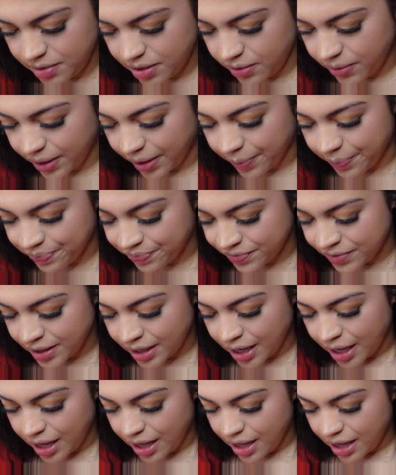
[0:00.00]
Okay.
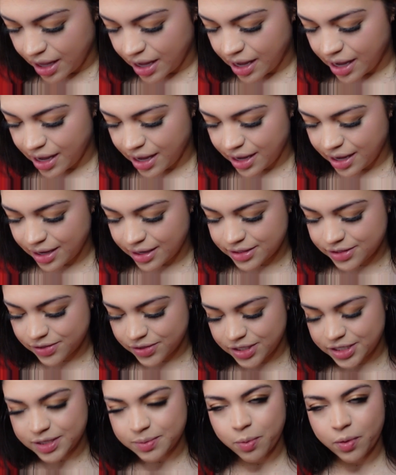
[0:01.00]
So
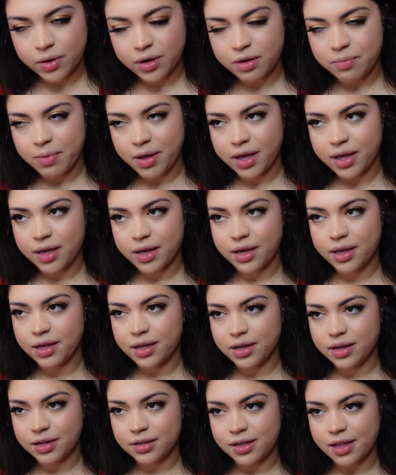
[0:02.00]
Disappointed by
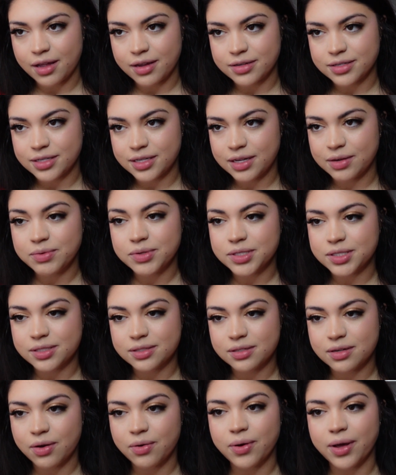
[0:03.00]
Gallant. It
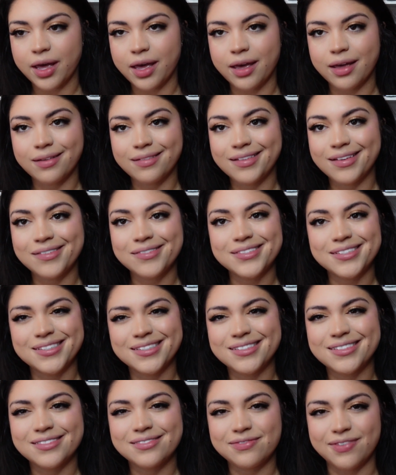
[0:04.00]
was okay. It
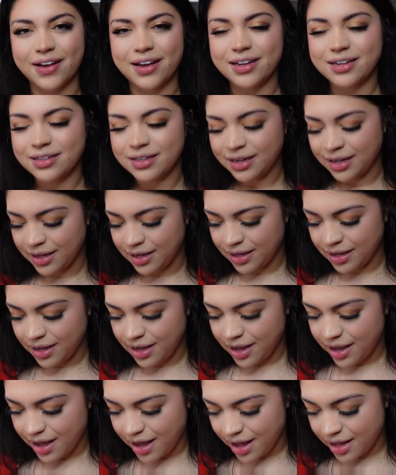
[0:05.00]
was fine.
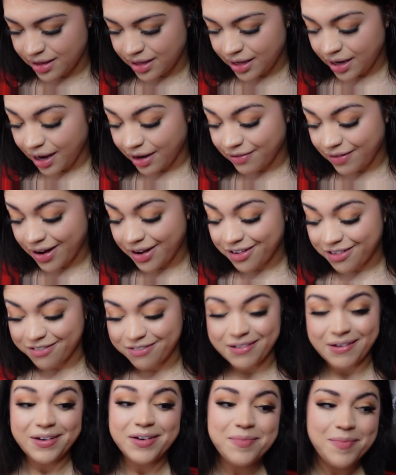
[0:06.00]
And then I read
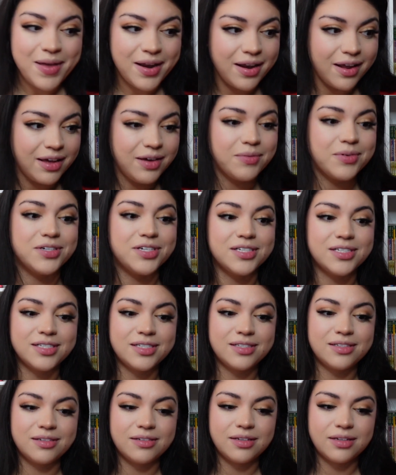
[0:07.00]
Crown of Midnight, which
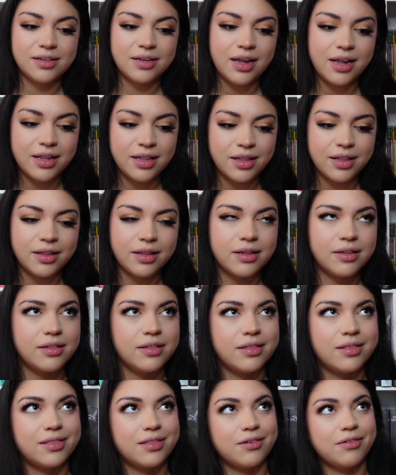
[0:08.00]
is in
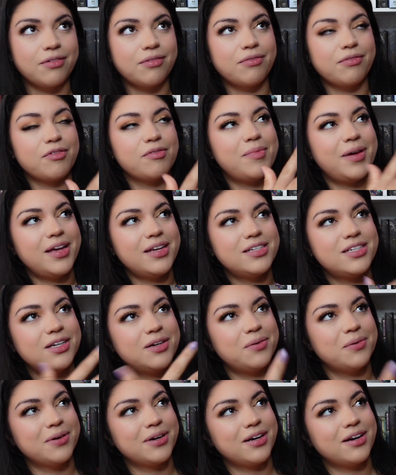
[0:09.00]
the
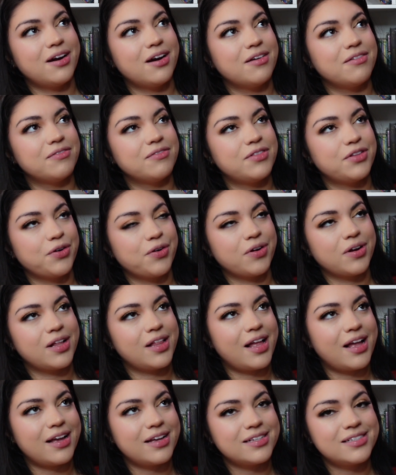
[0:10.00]
romantic order of Throne of
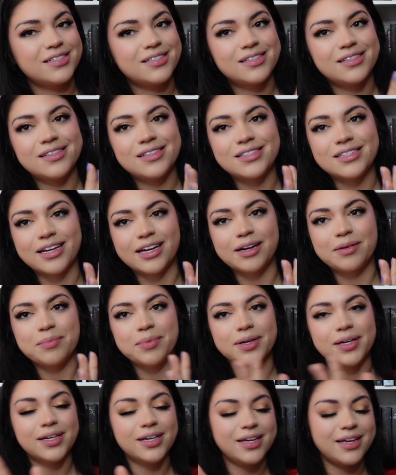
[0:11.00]
Glass, the second
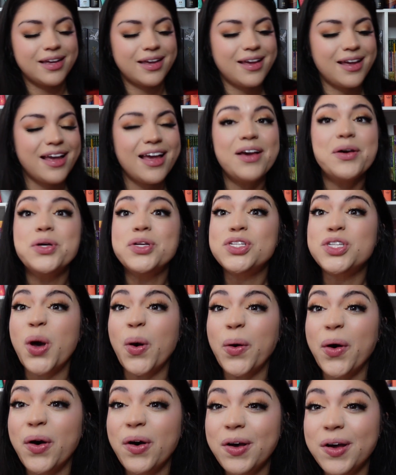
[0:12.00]
book. It was so
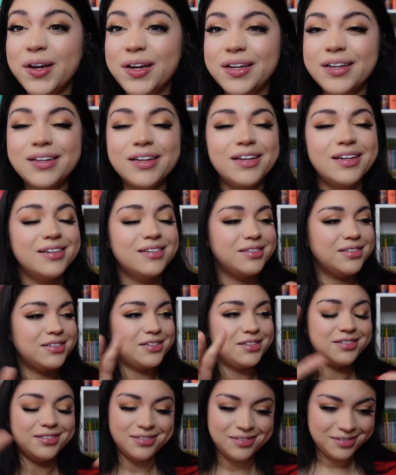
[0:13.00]
good.
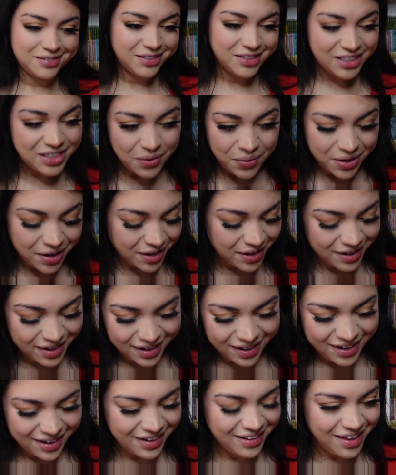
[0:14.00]
So good.
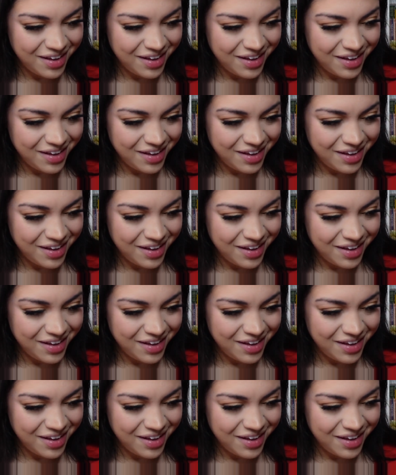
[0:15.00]
I